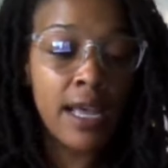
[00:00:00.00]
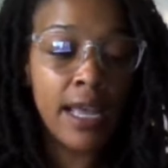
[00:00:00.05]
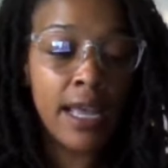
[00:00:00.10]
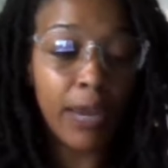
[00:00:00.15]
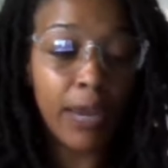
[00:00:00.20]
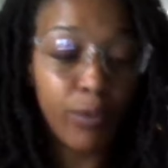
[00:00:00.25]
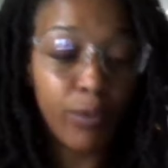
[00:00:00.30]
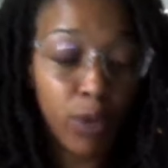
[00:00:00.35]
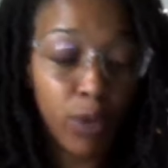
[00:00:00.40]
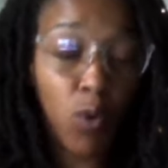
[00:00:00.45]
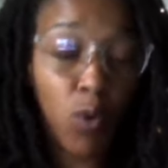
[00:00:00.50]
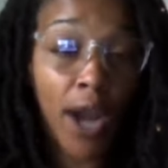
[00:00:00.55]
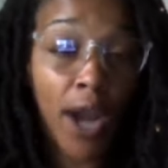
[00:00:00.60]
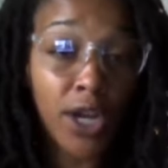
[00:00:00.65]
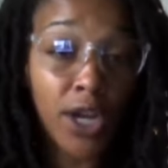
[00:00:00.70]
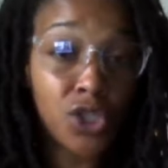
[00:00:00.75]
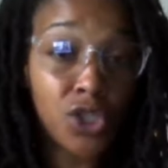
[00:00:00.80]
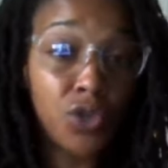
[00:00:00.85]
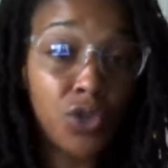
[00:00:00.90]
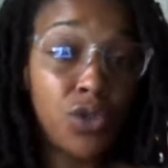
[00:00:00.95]
It
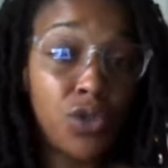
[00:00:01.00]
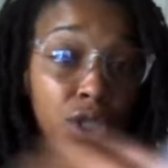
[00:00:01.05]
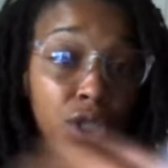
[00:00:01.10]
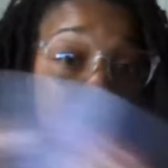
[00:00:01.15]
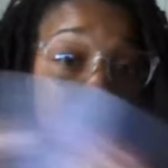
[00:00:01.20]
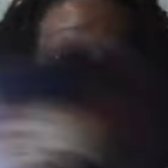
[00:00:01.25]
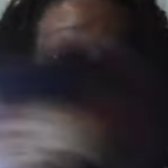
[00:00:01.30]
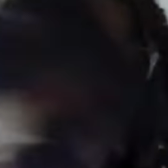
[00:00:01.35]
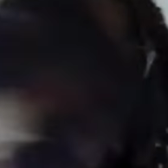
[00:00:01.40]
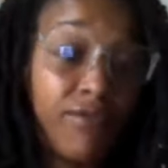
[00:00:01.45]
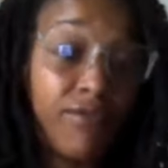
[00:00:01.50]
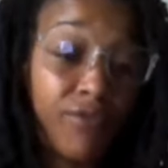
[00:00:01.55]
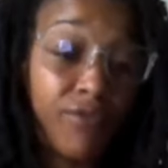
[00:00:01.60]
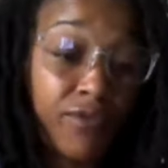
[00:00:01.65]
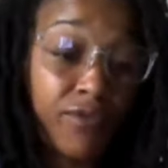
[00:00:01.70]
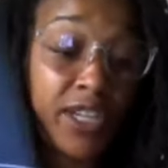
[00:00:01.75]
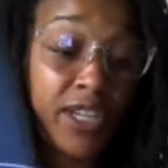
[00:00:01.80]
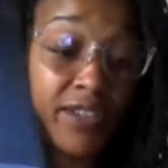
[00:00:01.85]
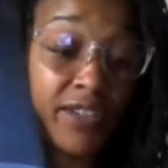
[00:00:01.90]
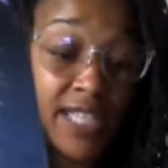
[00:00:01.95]
requires you to
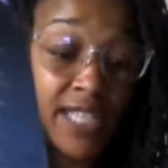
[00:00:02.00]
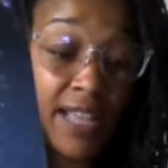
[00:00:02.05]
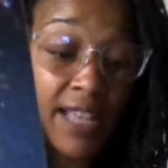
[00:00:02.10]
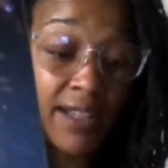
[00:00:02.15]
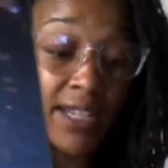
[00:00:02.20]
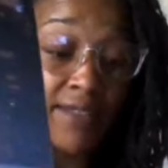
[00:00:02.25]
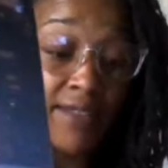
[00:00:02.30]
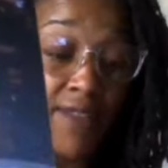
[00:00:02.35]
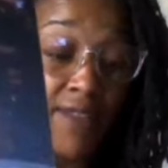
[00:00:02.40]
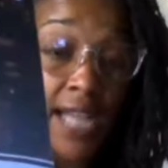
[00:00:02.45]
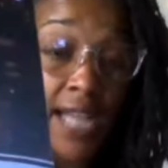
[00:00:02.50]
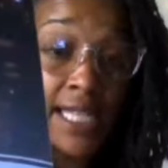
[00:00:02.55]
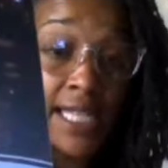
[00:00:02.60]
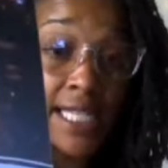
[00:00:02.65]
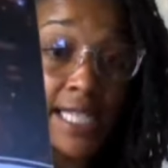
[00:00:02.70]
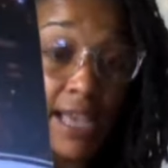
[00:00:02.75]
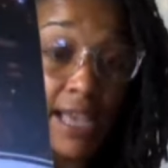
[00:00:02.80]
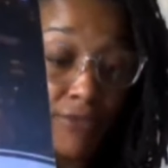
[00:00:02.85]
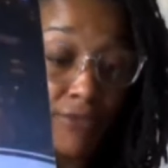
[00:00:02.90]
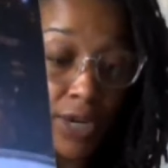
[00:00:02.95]
divine
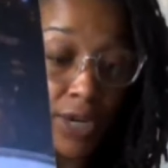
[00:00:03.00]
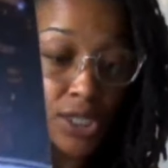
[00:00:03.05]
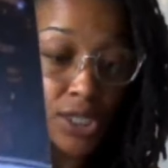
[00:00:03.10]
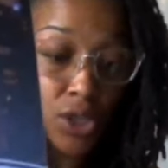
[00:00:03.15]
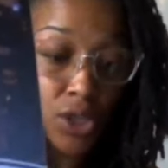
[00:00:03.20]
severance,